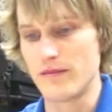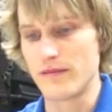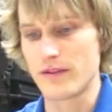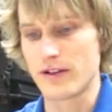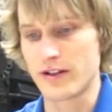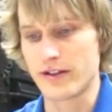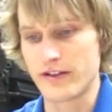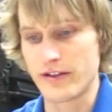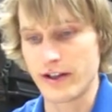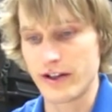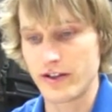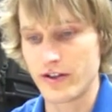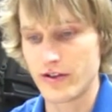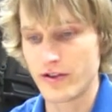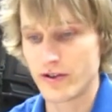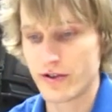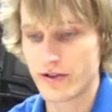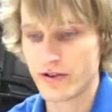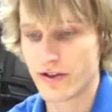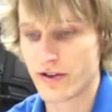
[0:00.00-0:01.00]

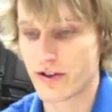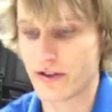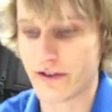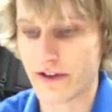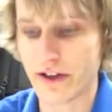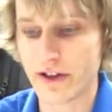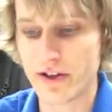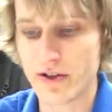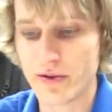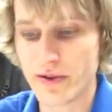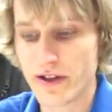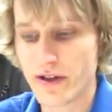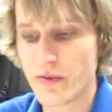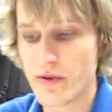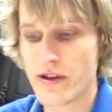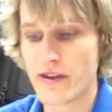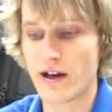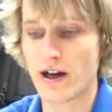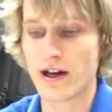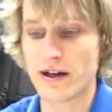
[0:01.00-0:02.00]
Continuing
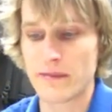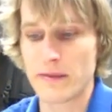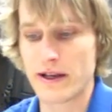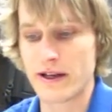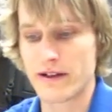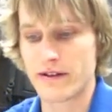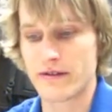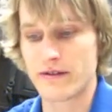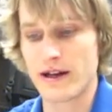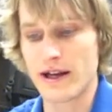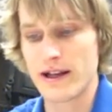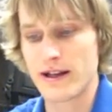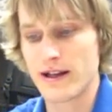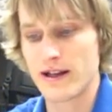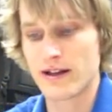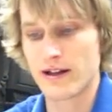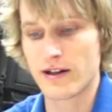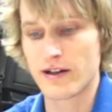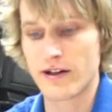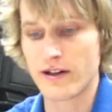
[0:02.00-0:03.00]
with automated
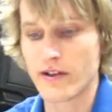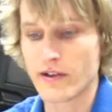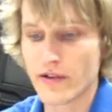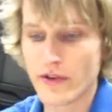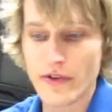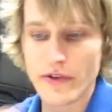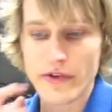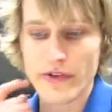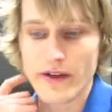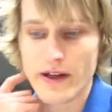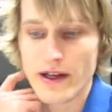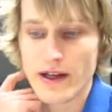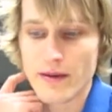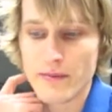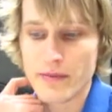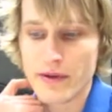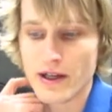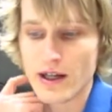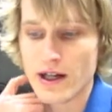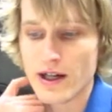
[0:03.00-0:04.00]
writing articles,
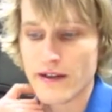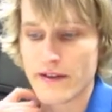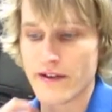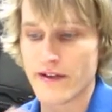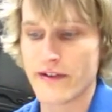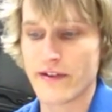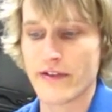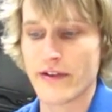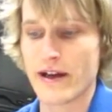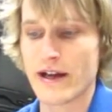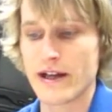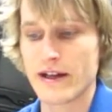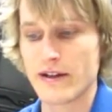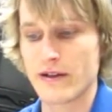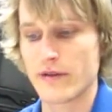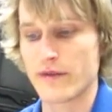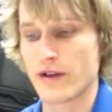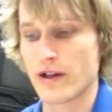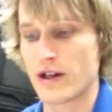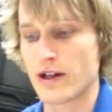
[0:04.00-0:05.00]
beyond the design
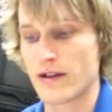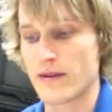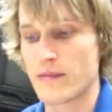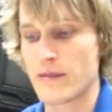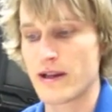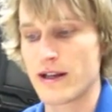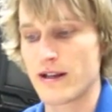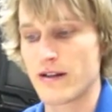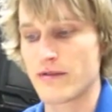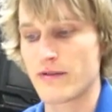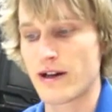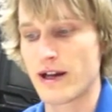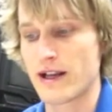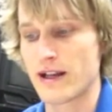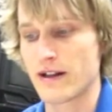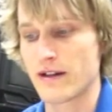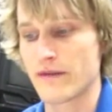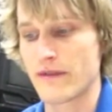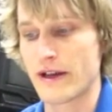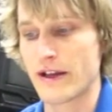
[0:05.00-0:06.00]
of automated
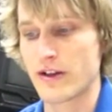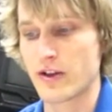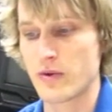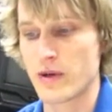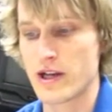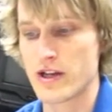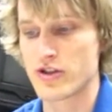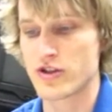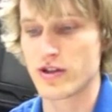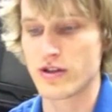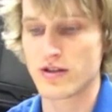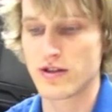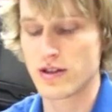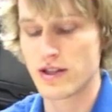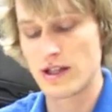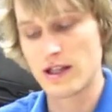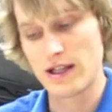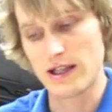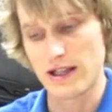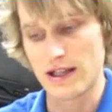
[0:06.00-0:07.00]
writing evaluation,
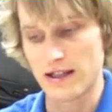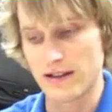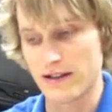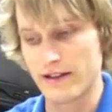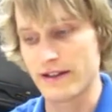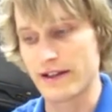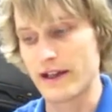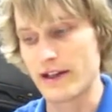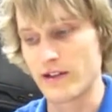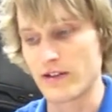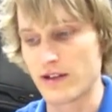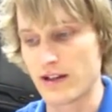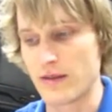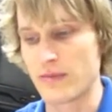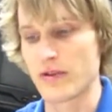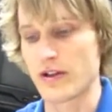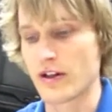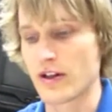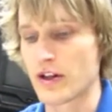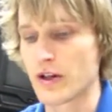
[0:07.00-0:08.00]
and the title
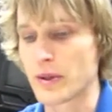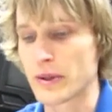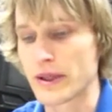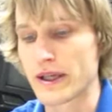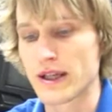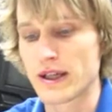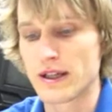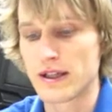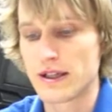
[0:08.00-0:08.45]
keeps on going.